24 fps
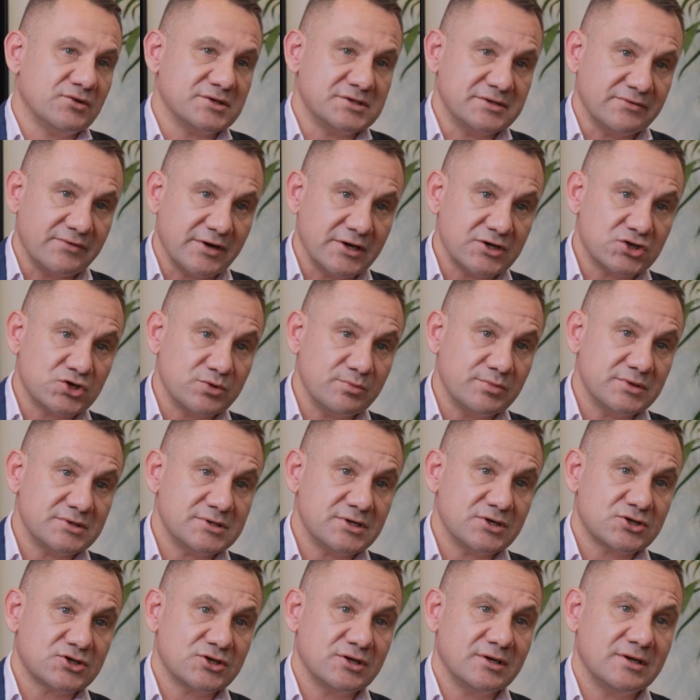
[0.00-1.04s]
reservation
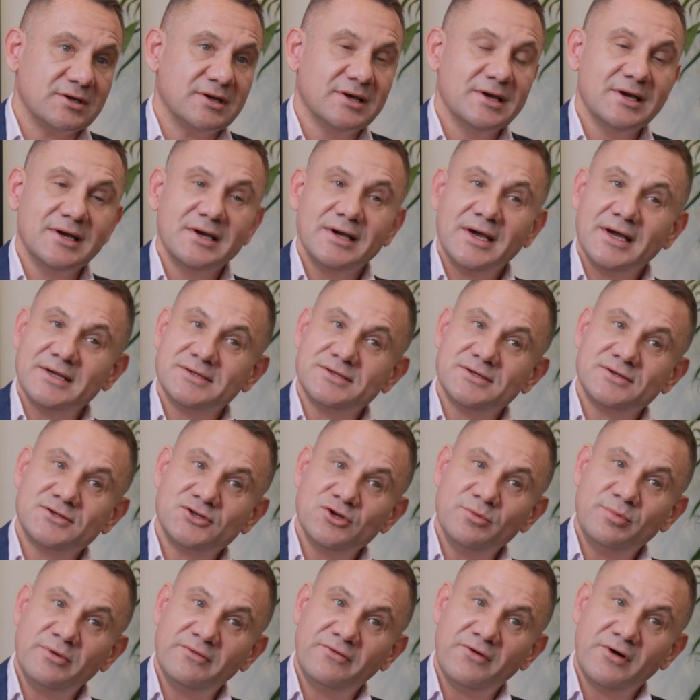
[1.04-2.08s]
position as a
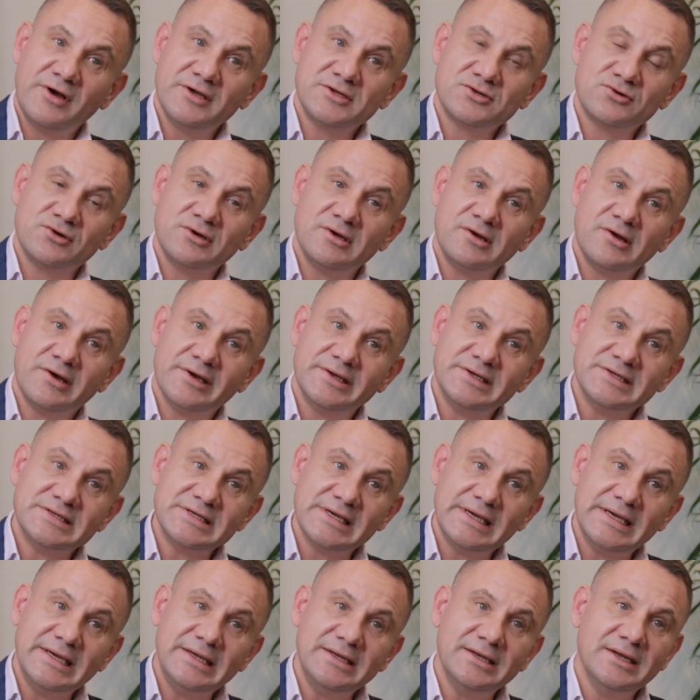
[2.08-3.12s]
supervisor at
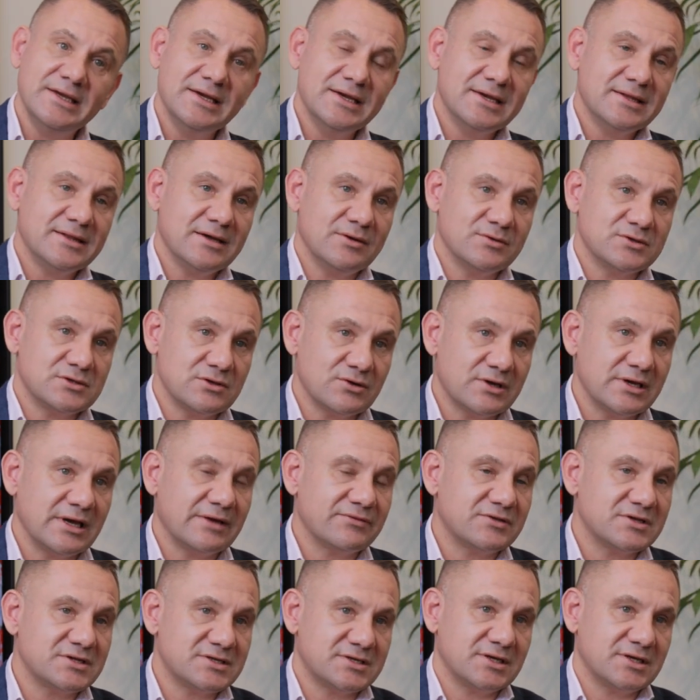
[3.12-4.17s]
19. That was looking after